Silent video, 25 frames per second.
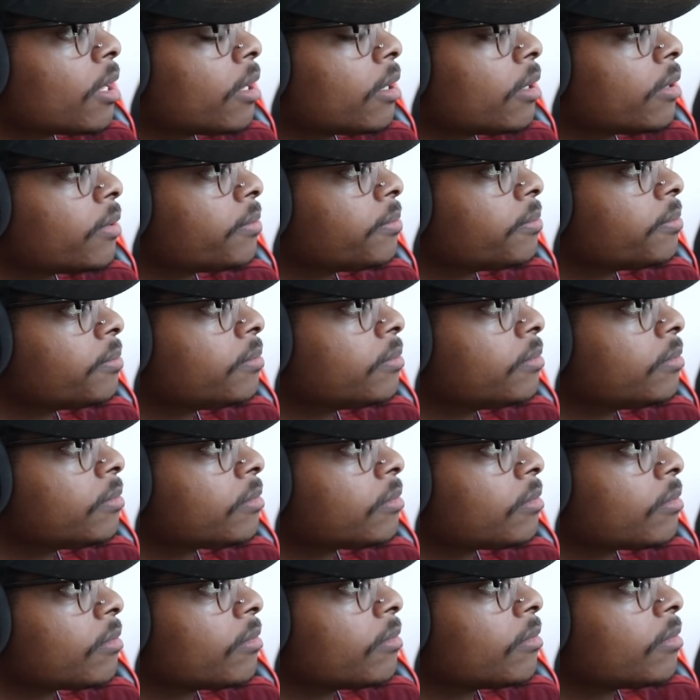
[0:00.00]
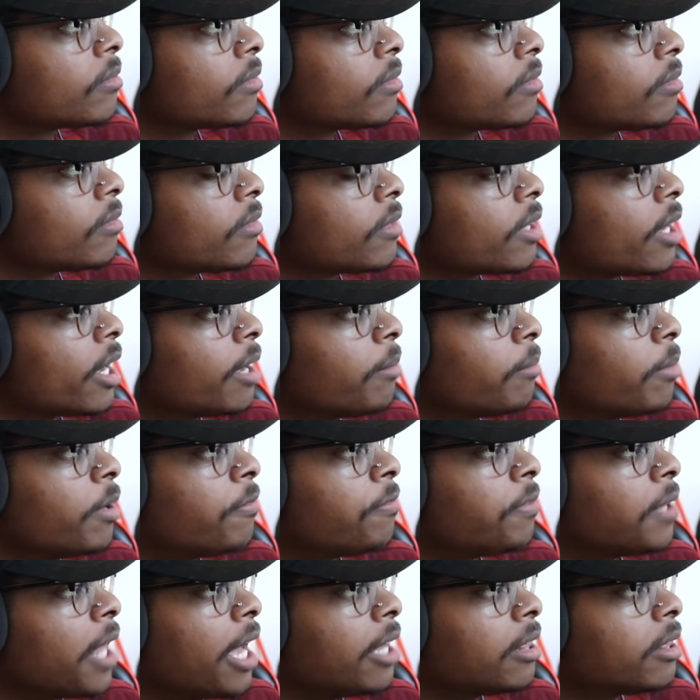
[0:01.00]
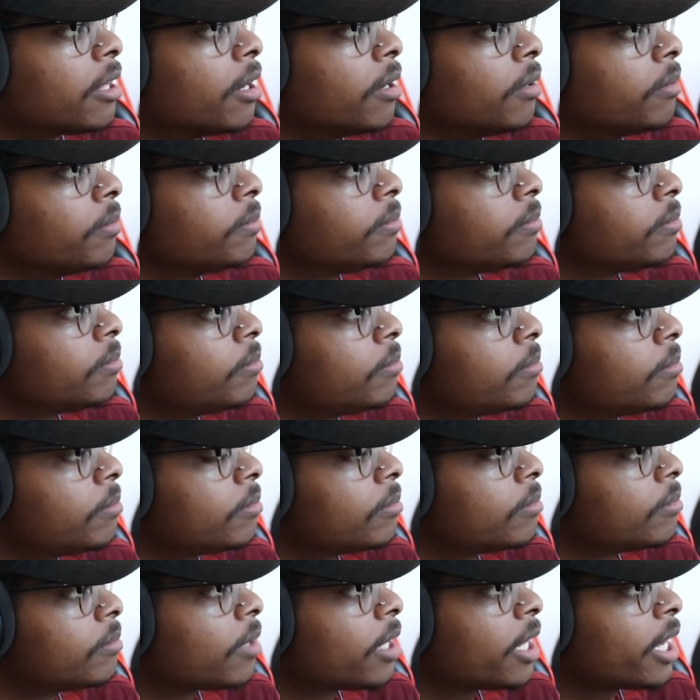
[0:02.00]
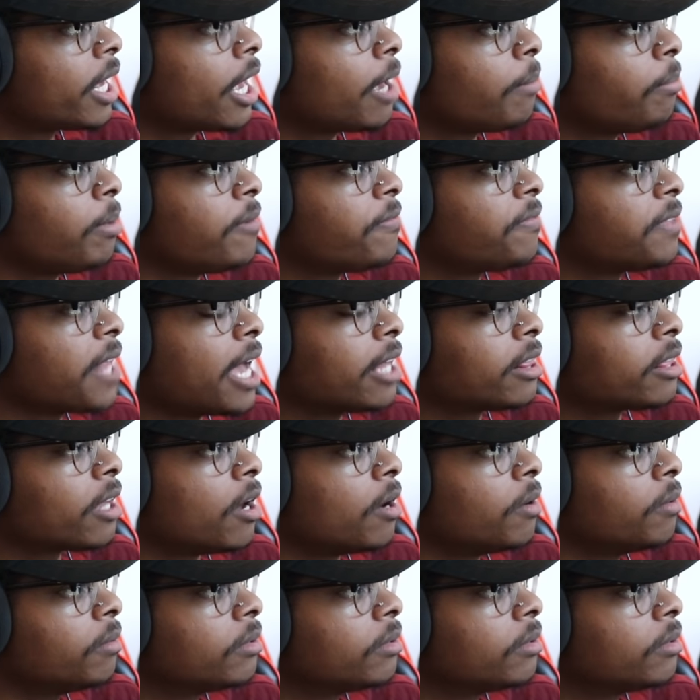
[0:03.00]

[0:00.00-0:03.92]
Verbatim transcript: Hey, damn. Can't be flight though. Can't be flight though.